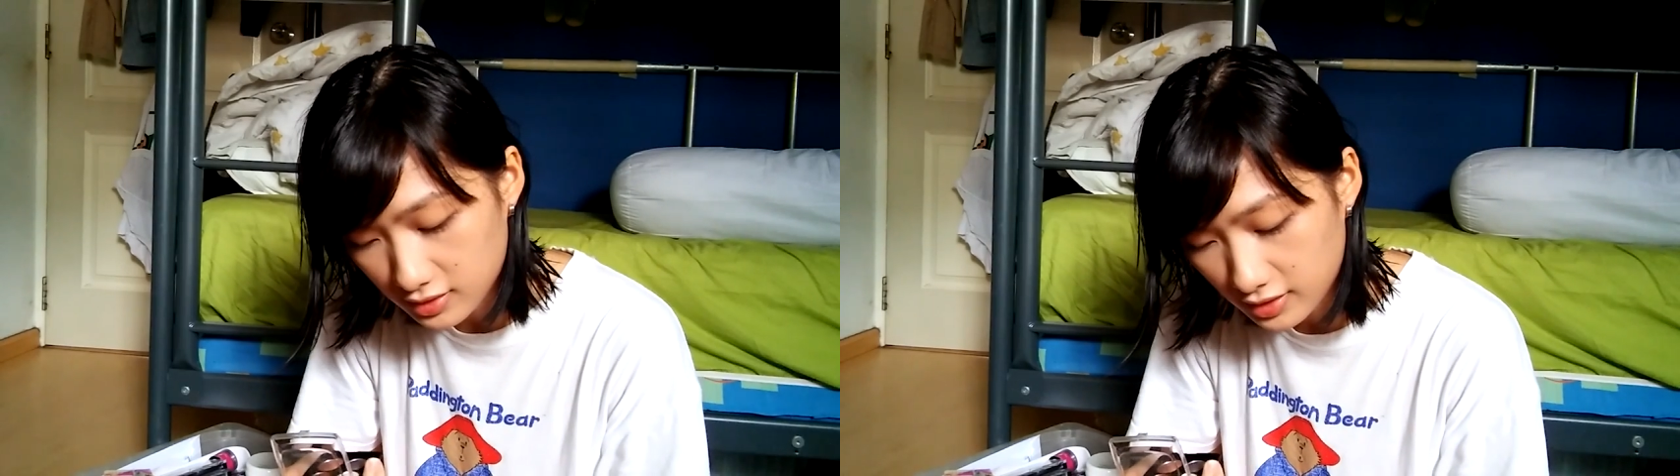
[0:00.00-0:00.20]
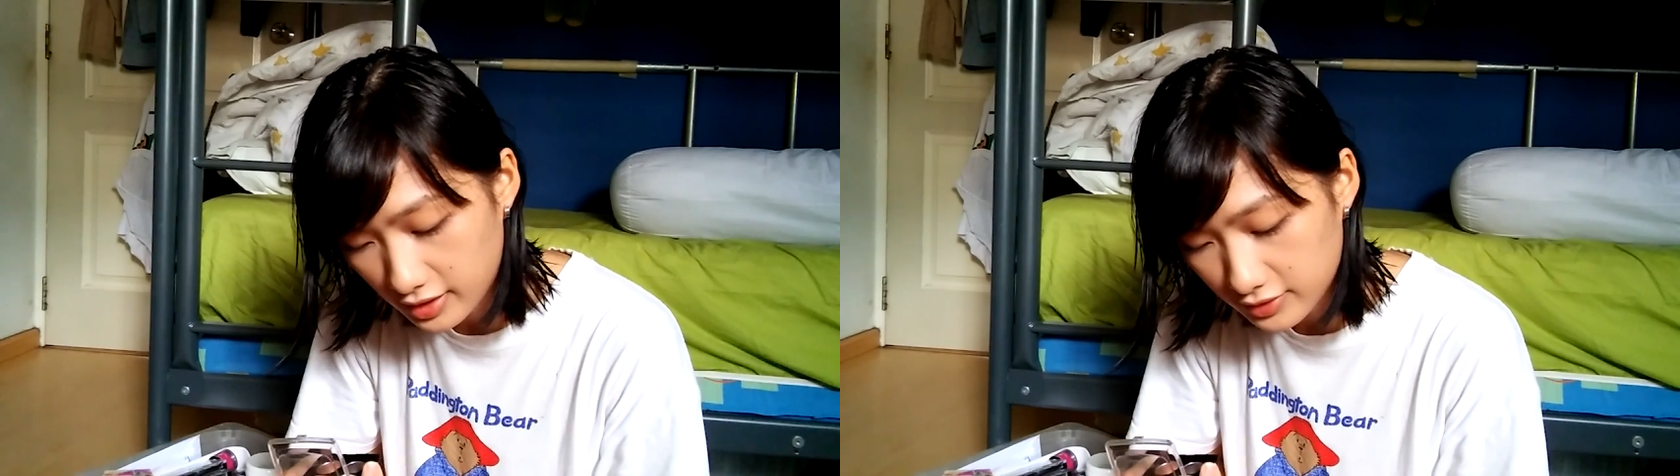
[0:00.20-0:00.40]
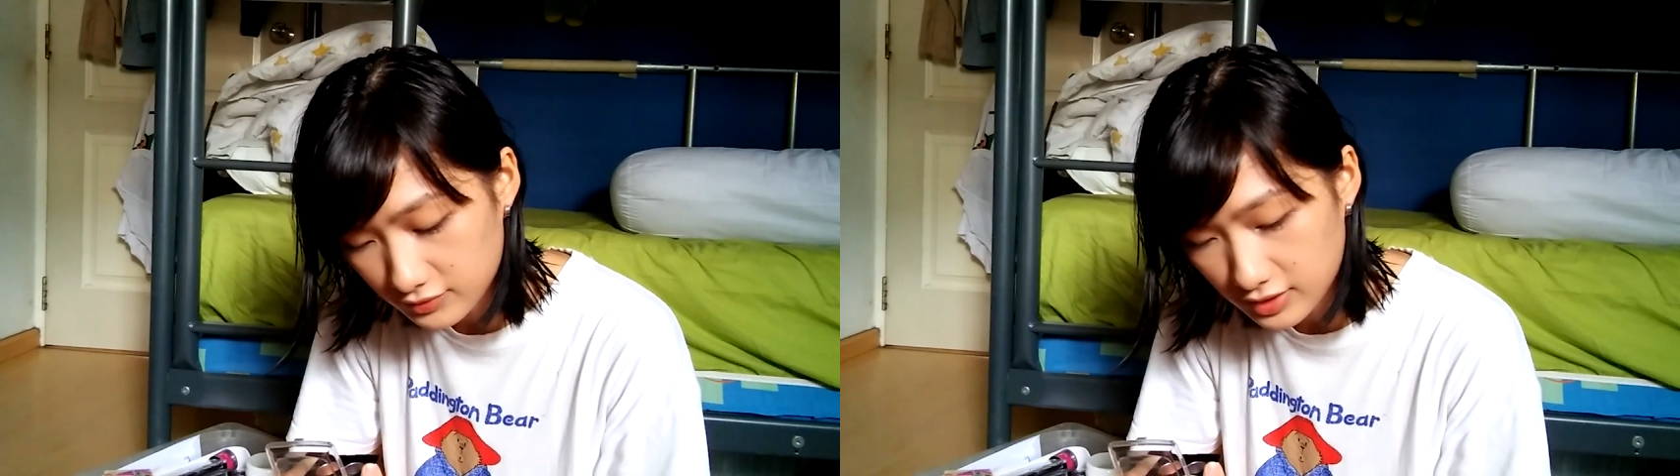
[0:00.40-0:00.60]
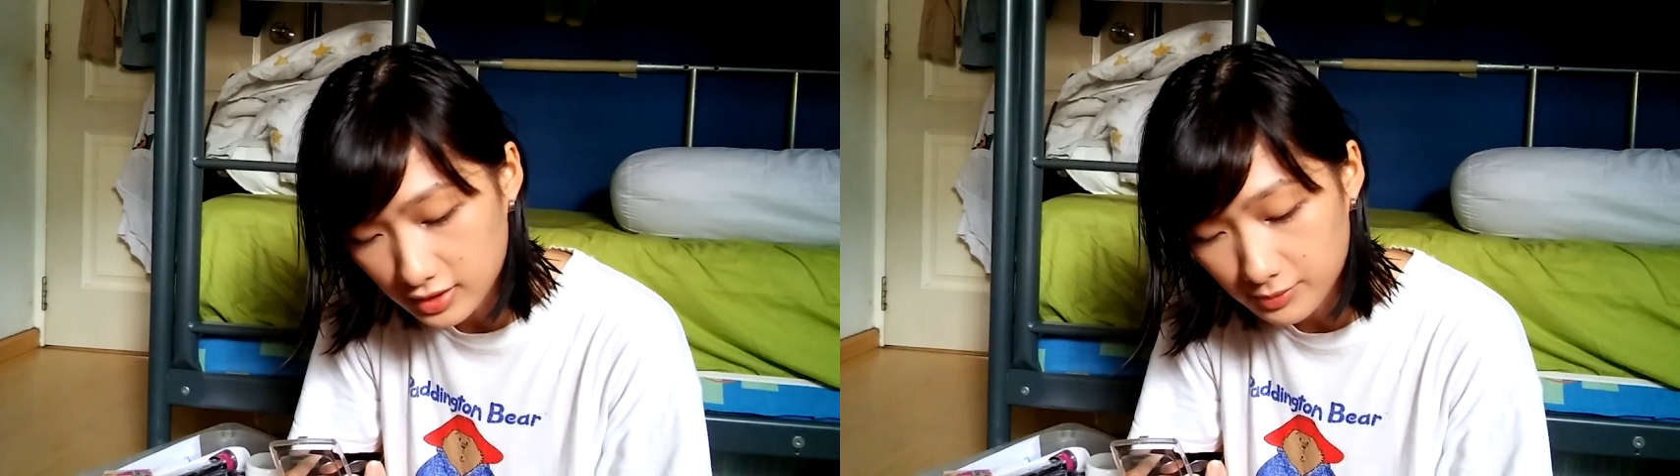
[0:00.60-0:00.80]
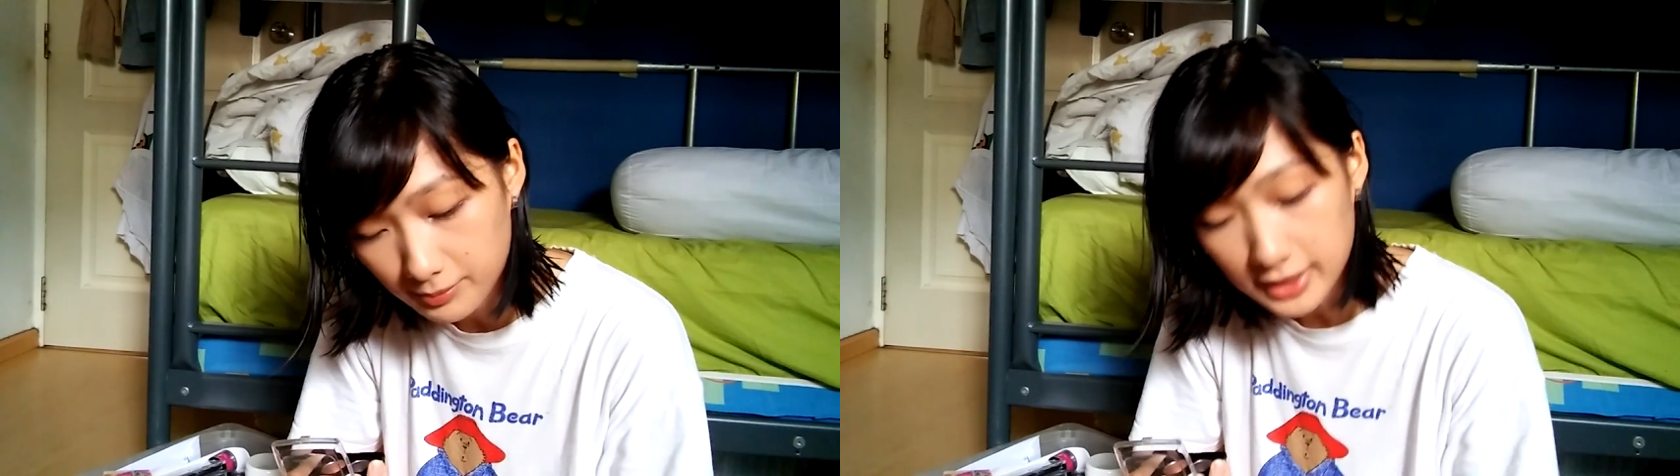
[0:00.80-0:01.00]
a kind of
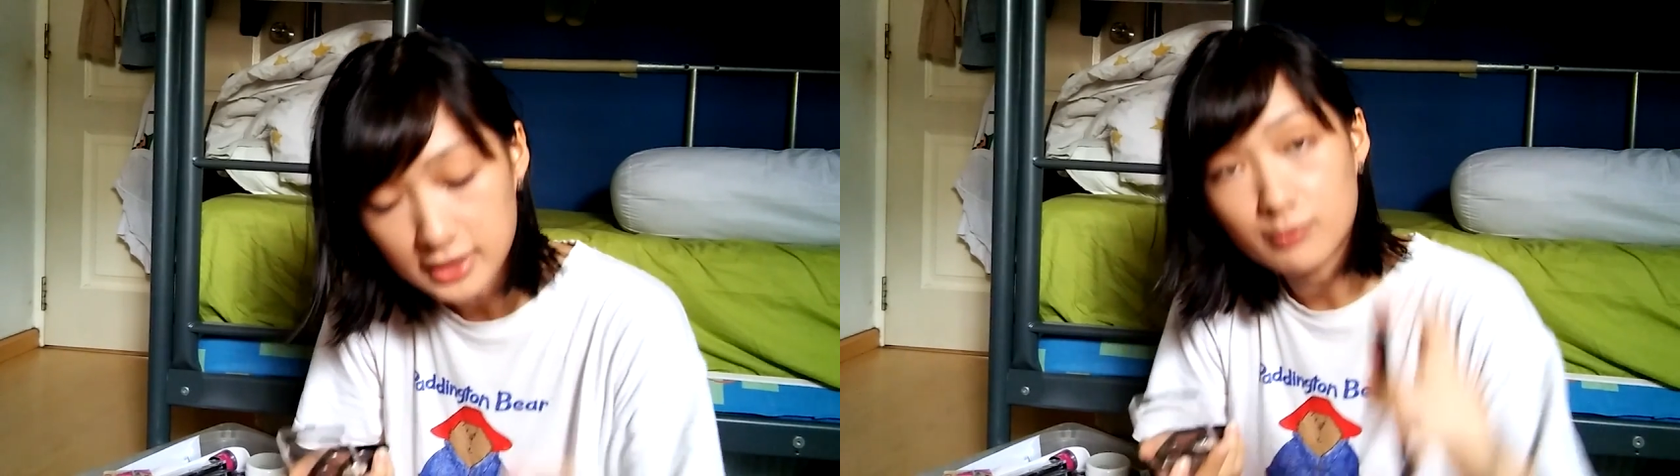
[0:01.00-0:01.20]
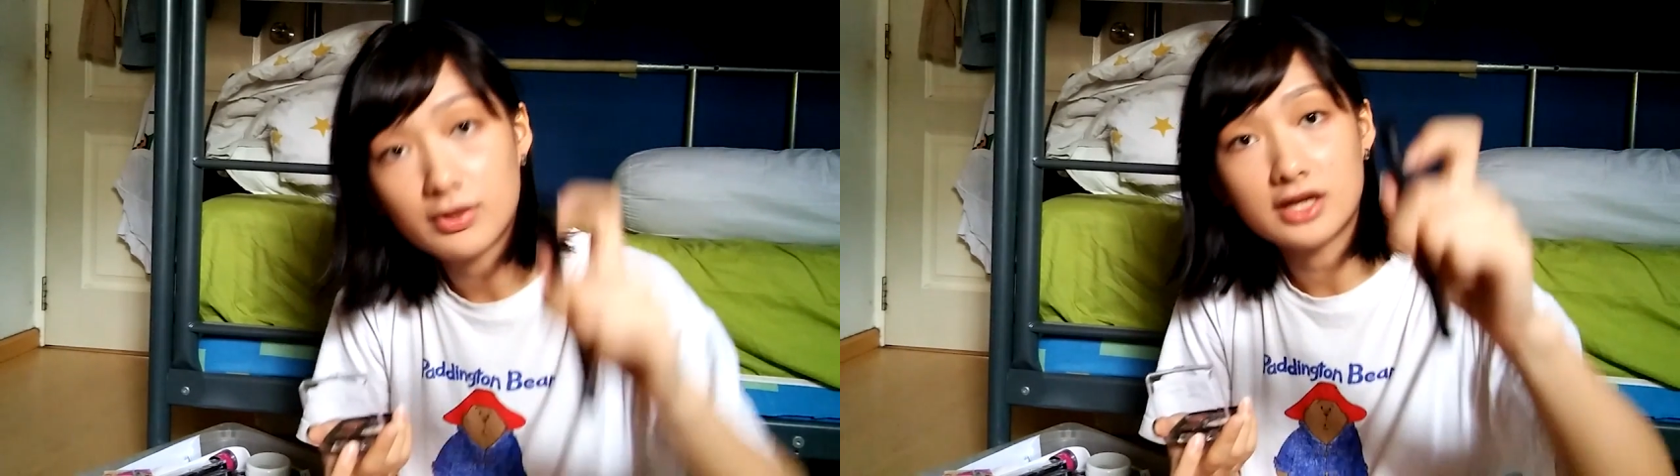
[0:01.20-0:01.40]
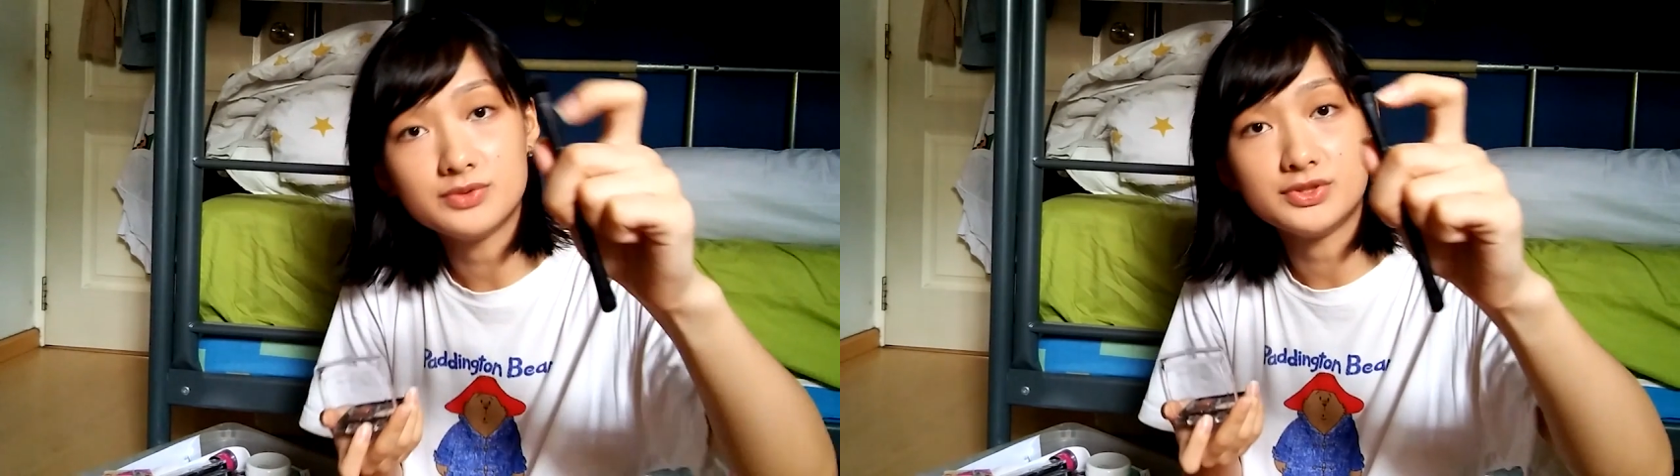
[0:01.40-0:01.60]
like a packing brush,